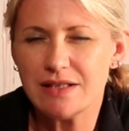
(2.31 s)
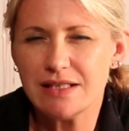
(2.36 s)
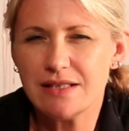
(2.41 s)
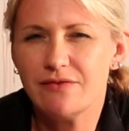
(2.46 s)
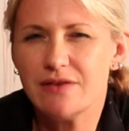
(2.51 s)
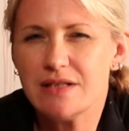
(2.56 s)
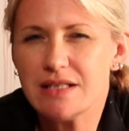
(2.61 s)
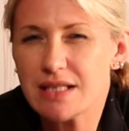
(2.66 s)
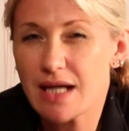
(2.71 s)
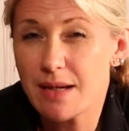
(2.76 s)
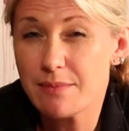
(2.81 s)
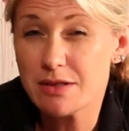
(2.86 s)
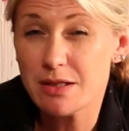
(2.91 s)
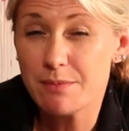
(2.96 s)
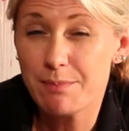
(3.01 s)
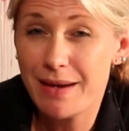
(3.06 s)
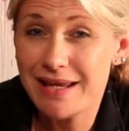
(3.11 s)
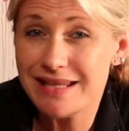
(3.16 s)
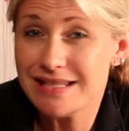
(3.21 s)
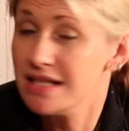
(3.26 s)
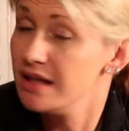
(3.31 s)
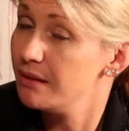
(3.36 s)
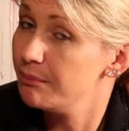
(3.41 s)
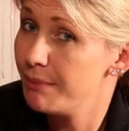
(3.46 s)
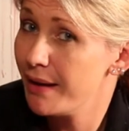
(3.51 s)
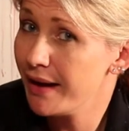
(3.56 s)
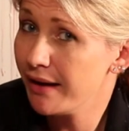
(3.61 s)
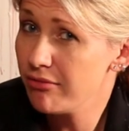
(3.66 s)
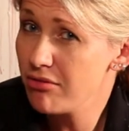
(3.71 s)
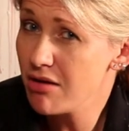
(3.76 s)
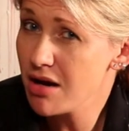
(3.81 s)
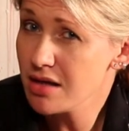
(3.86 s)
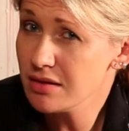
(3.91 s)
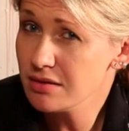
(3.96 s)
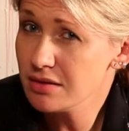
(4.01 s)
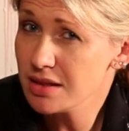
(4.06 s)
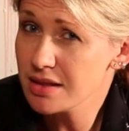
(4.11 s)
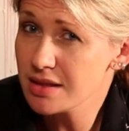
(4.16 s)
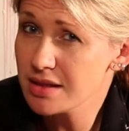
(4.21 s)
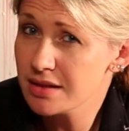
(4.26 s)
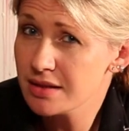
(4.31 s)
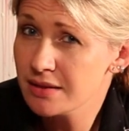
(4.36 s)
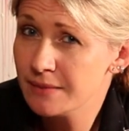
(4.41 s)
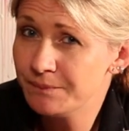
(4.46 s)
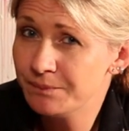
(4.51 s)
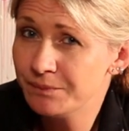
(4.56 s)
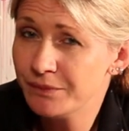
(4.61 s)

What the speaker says: different types of painting backgrounds?